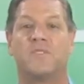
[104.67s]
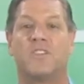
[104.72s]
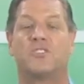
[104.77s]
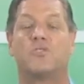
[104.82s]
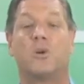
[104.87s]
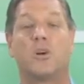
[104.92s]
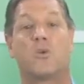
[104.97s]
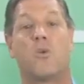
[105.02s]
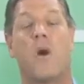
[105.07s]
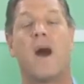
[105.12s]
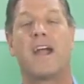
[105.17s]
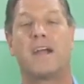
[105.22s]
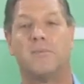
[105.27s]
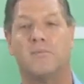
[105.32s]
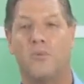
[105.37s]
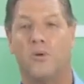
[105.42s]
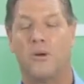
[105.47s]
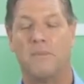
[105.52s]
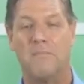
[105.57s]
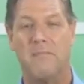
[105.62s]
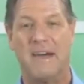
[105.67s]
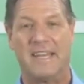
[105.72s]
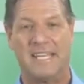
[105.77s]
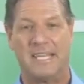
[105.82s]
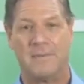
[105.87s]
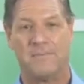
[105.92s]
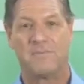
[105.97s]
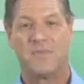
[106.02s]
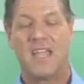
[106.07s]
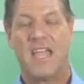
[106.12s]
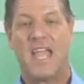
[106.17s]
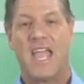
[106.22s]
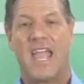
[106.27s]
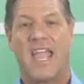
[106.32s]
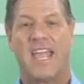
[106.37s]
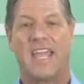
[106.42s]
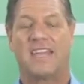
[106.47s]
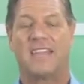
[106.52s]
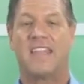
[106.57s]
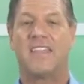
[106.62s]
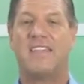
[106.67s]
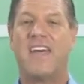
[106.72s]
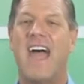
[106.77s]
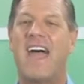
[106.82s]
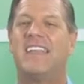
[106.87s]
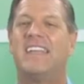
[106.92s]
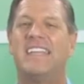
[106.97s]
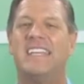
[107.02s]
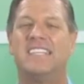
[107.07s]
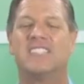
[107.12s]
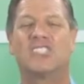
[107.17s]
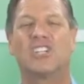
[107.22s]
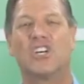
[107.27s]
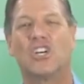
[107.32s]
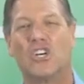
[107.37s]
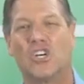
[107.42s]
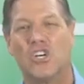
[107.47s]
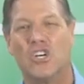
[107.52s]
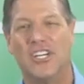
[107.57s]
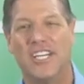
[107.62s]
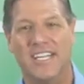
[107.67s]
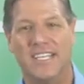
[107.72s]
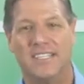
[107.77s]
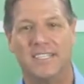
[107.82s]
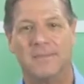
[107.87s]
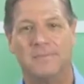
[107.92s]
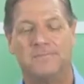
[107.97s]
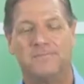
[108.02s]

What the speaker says: to acquire more money. And that is earn it.